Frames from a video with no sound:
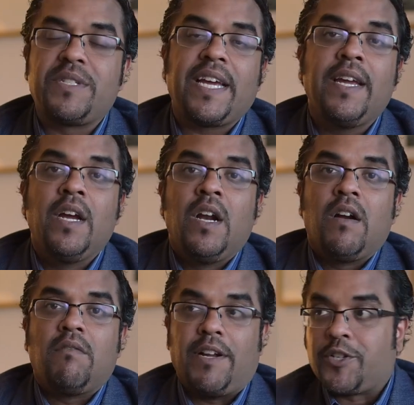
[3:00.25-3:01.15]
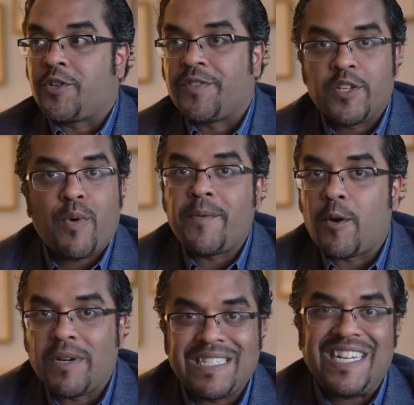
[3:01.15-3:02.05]
We say register for this webinar
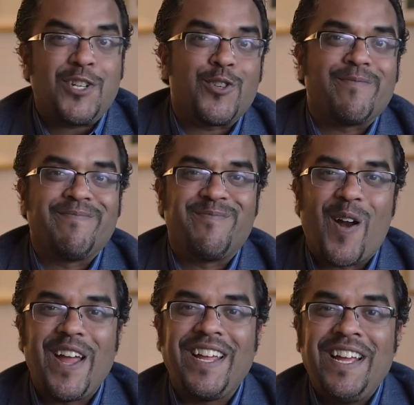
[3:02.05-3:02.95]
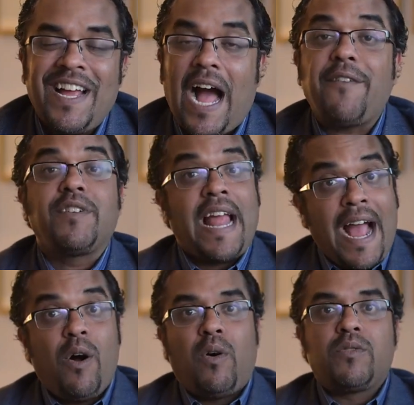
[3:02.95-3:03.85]
presentation, right? I've
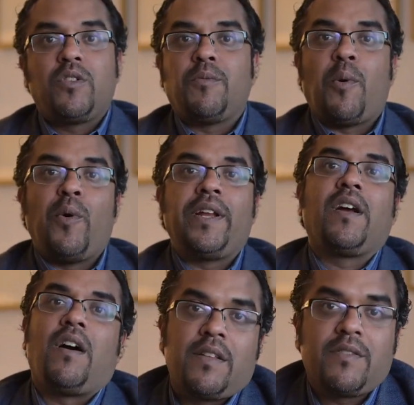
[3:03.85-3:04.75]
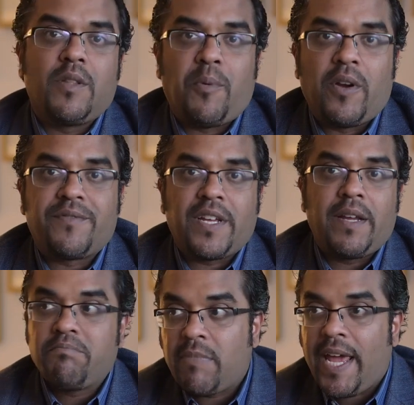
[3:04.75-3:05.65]
now gone to the point of
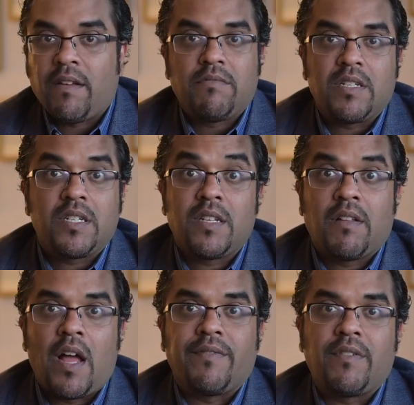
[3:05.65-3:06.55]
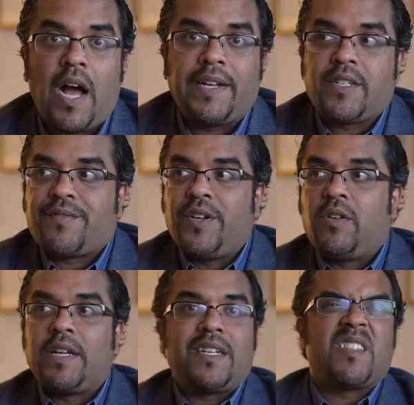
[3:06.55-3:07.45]
saying, hey, this isn't live. I just
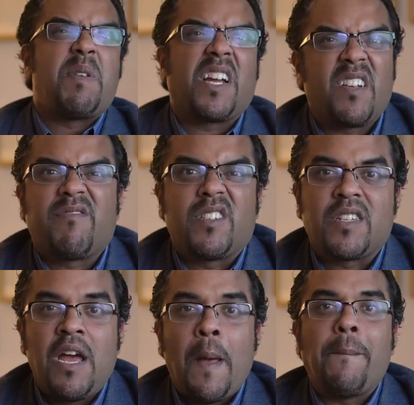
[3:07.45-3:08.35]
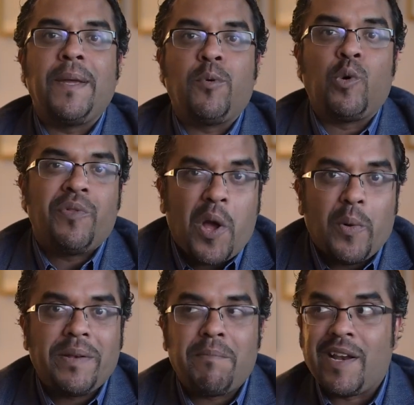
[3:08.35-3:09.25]
feel it doesn't make a difference. People know
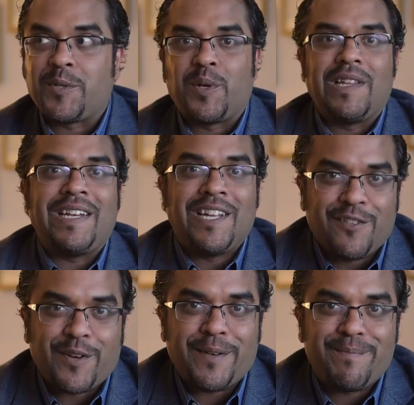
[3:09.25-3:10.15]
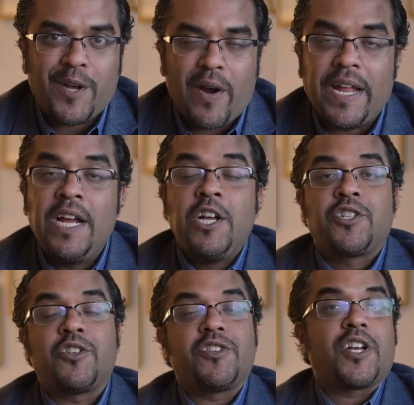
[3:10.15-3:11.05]
it, might as well lean into it. All right,
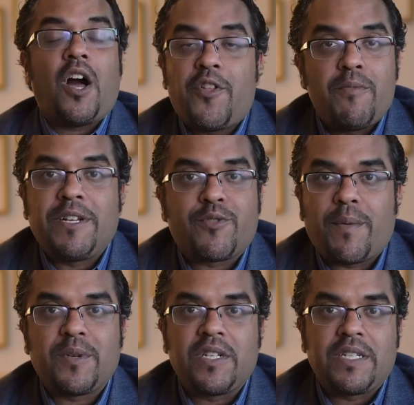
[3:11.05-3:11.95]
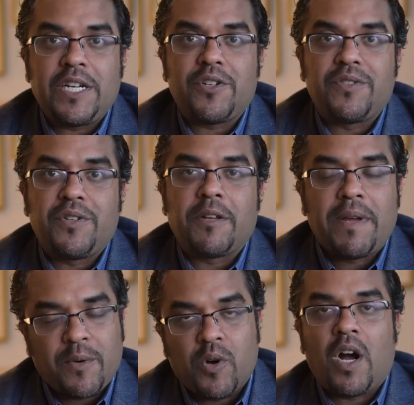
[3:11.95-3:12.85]
so there's other misrepresentations you can
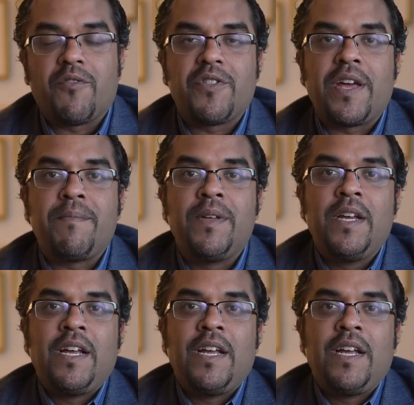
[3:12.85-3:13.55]
make. We'll cover them.